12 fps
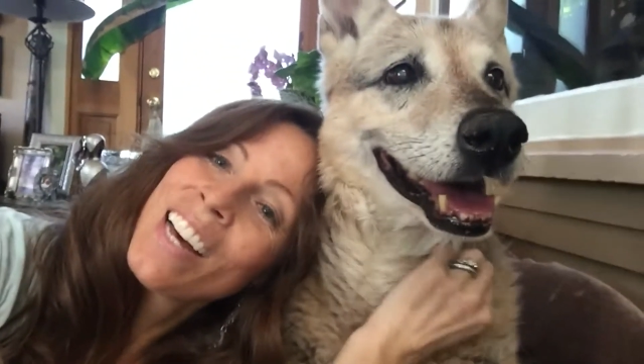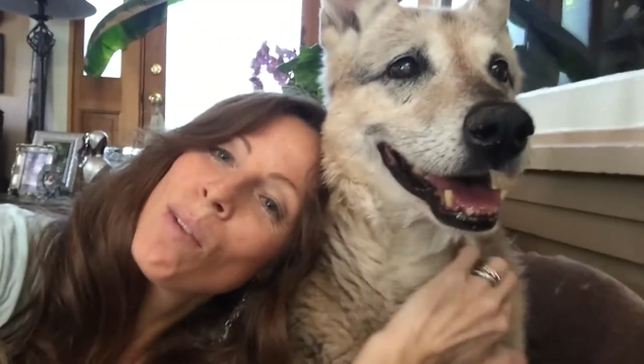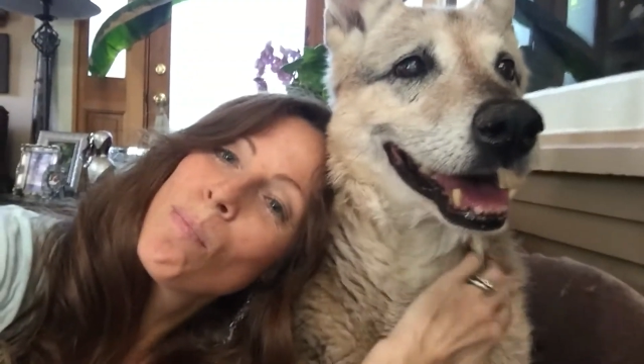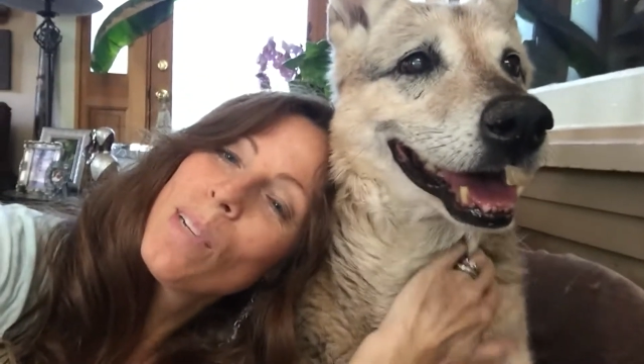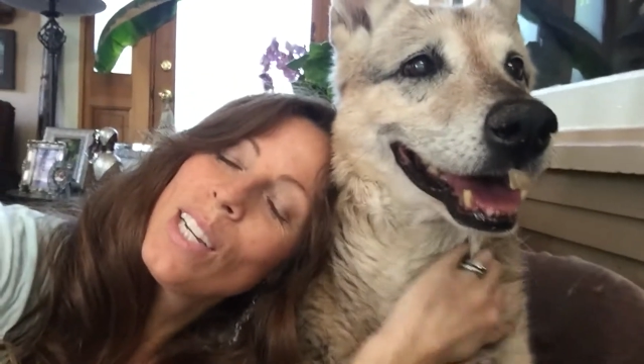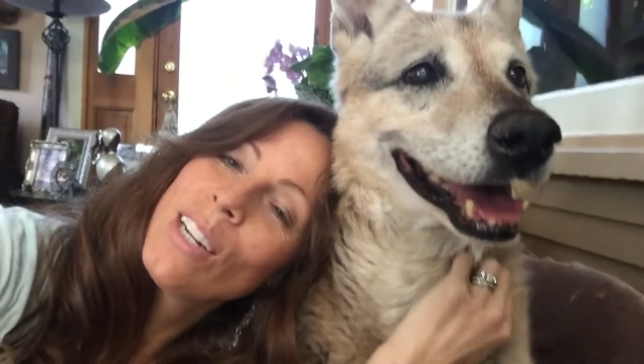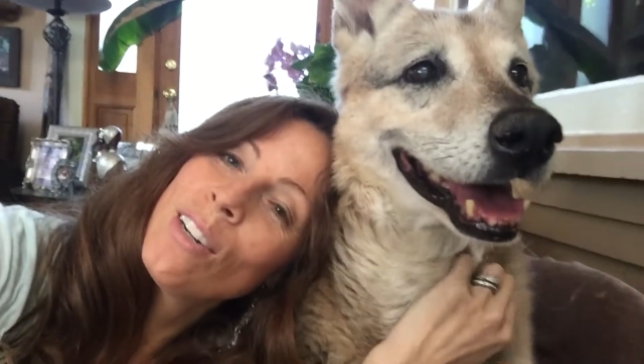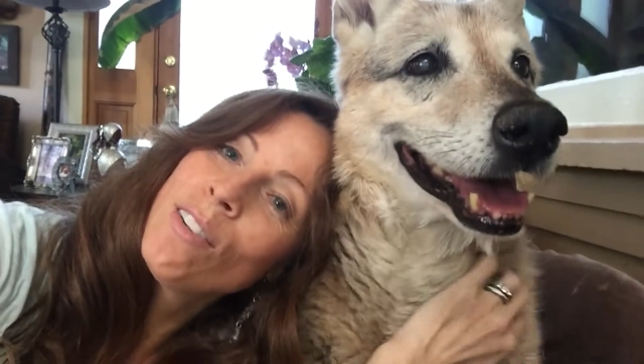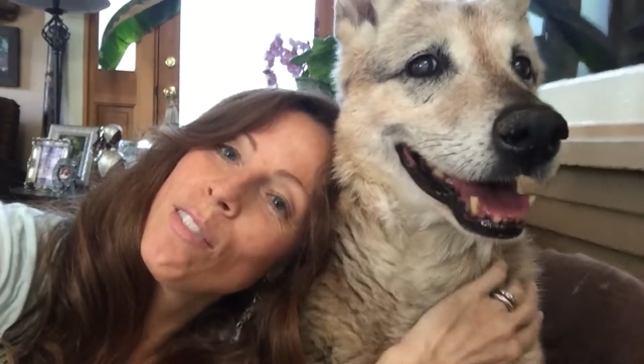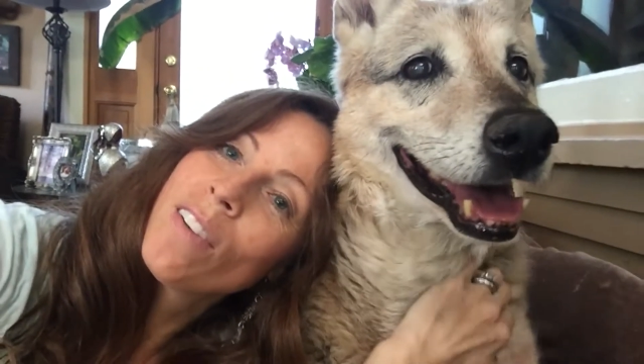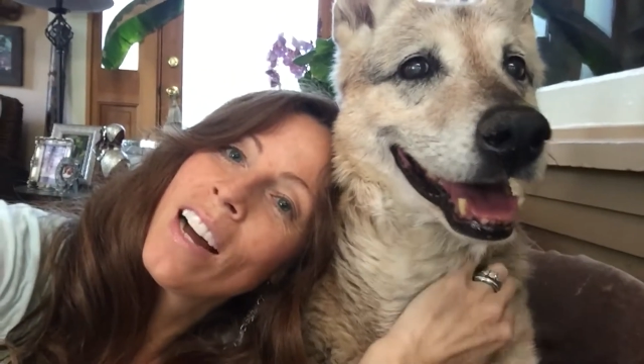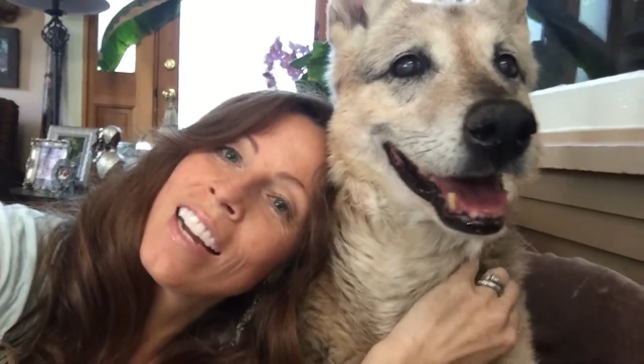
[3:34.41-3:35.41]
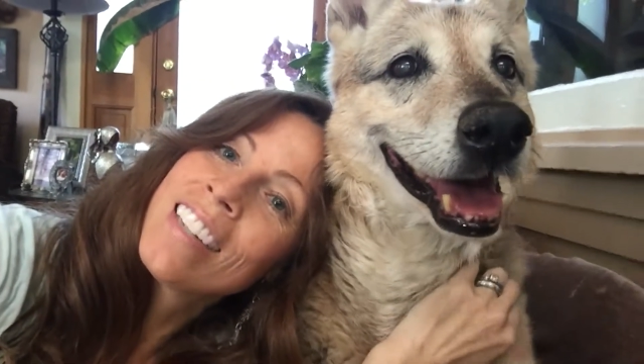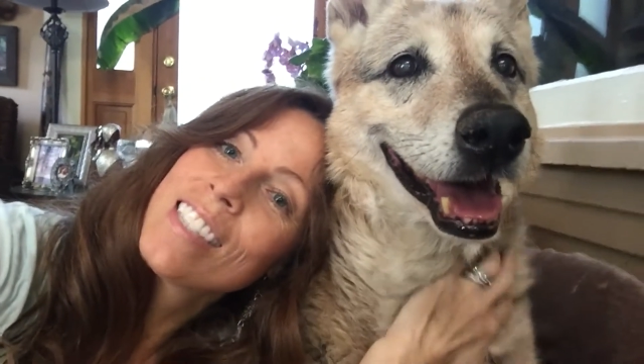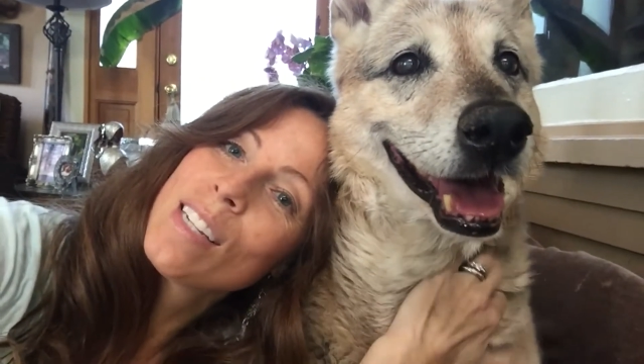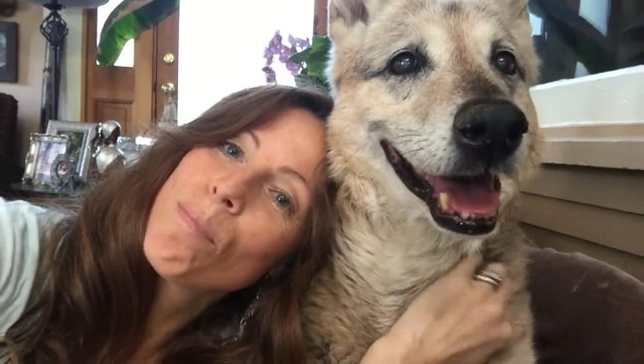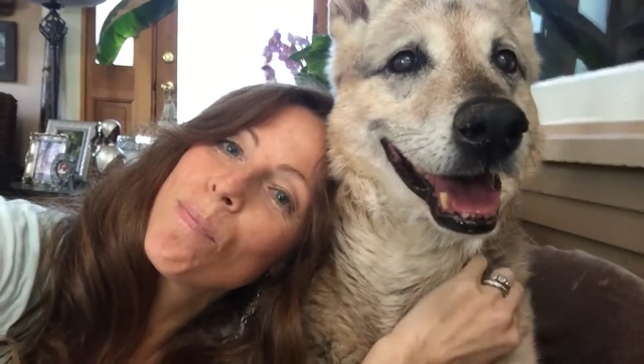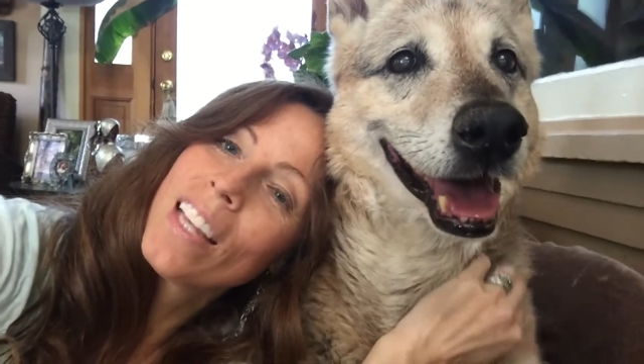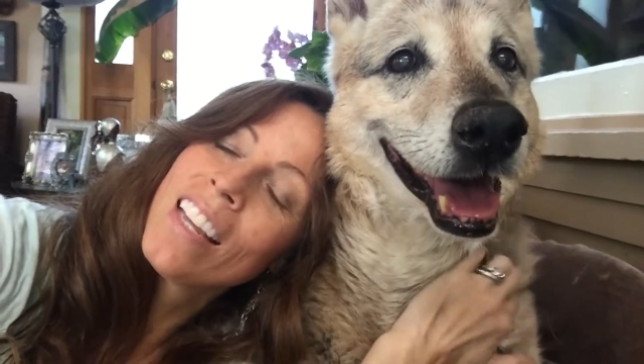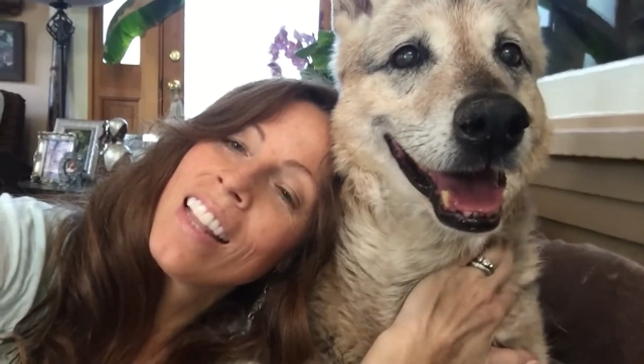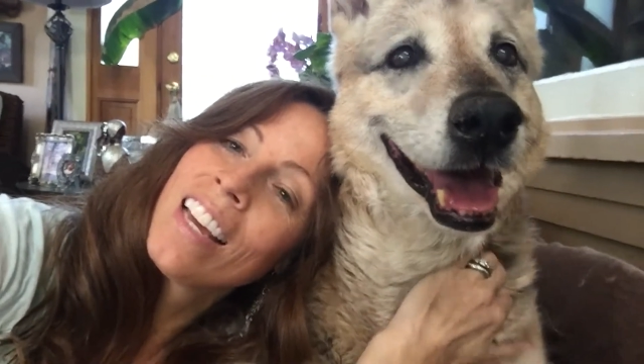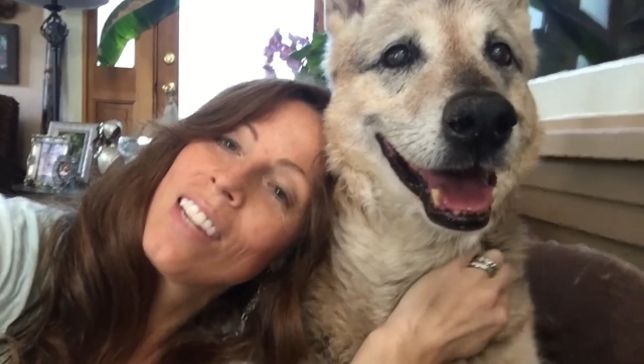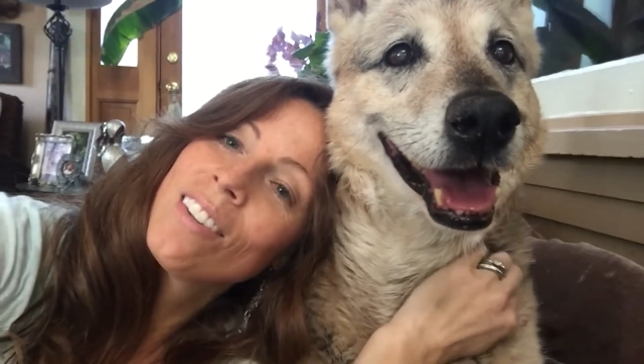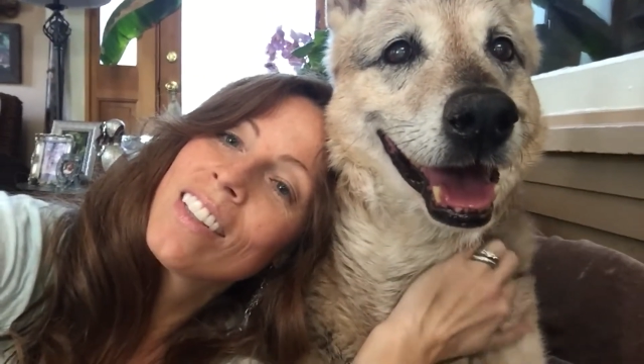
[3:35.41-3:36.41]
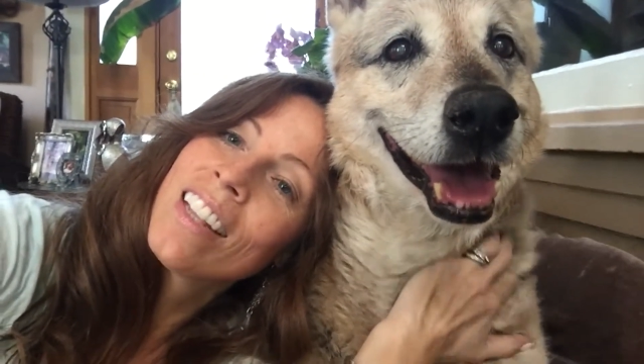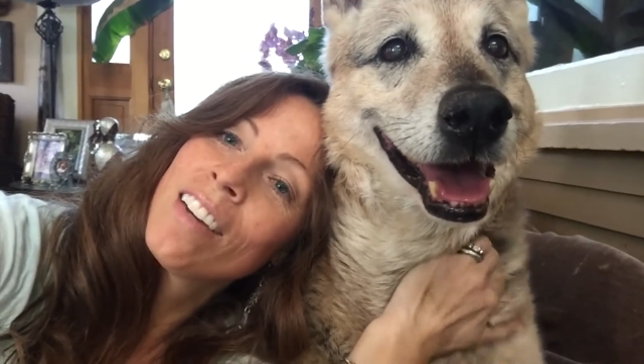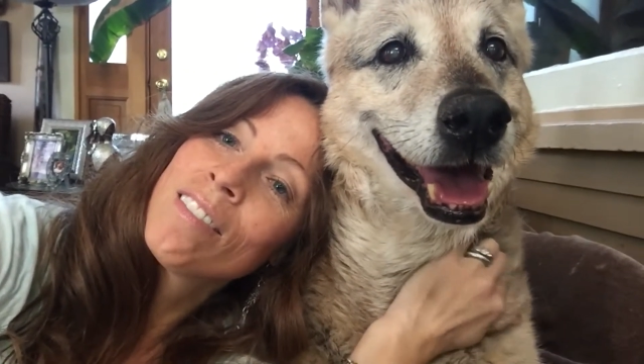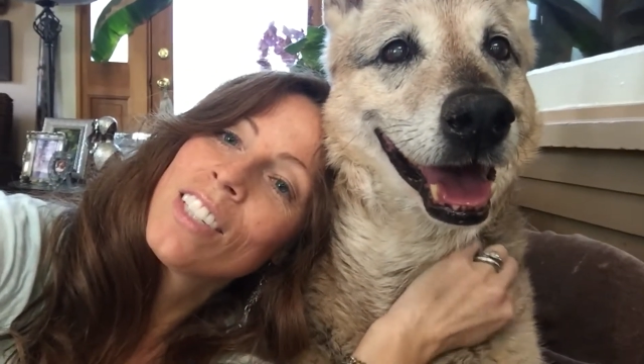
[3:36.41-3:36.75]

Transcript: help you find something that you would love